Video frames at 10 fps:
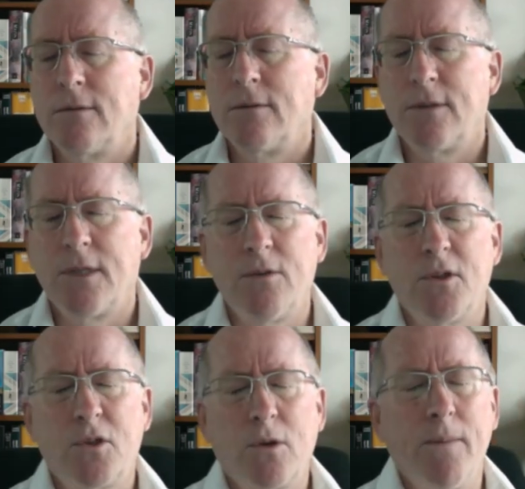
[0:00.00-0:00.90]

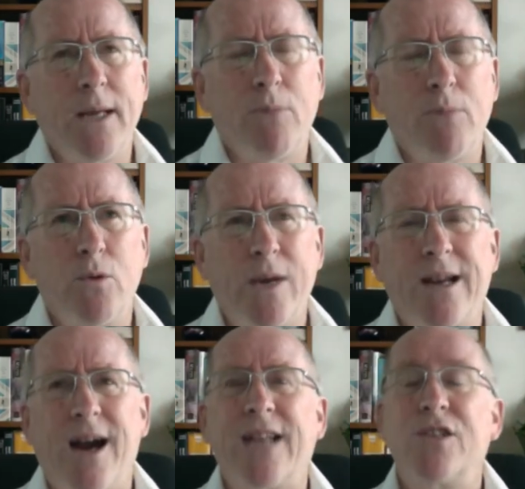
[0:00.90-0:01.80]
discriminate between
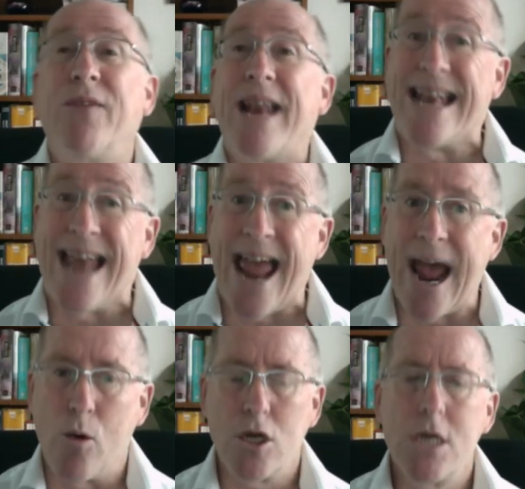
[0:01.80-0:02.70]
kinds of
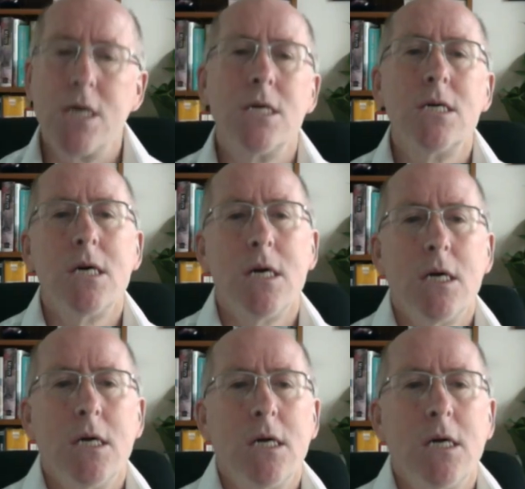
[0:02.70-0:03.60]
noun
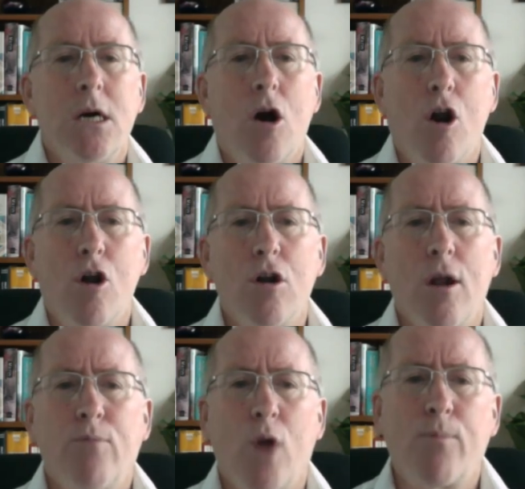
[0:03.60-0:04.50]

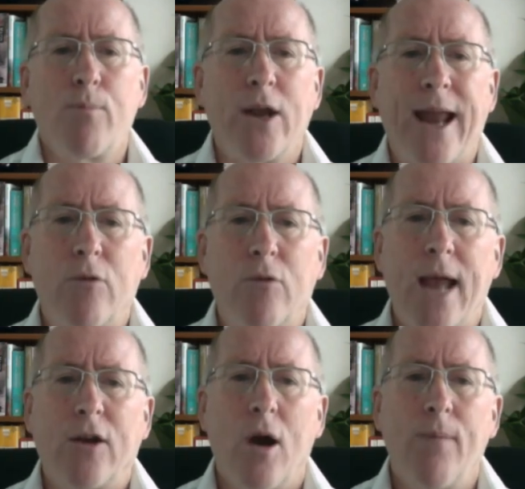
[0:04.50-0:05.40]
are proper noun
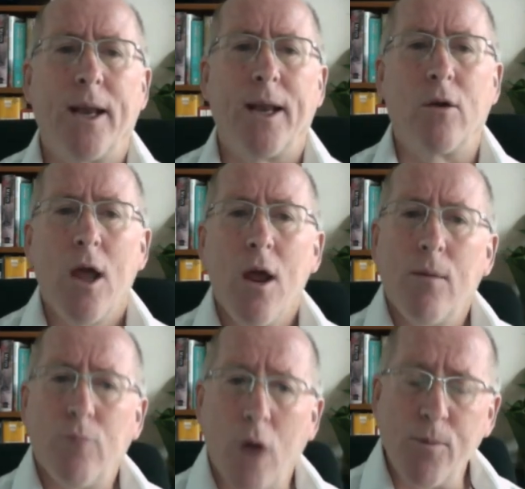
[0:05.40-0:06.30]
and common noun.
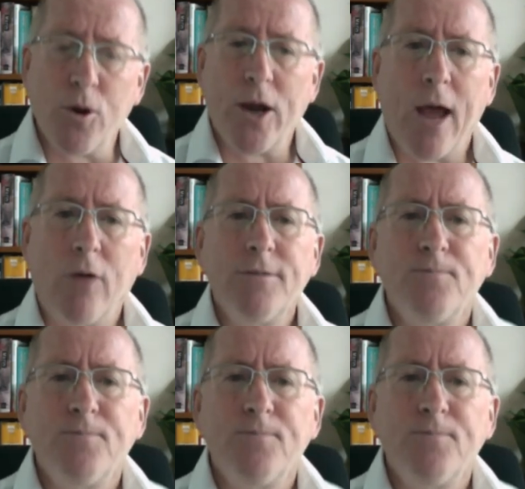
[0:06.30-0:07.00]
Proper noun,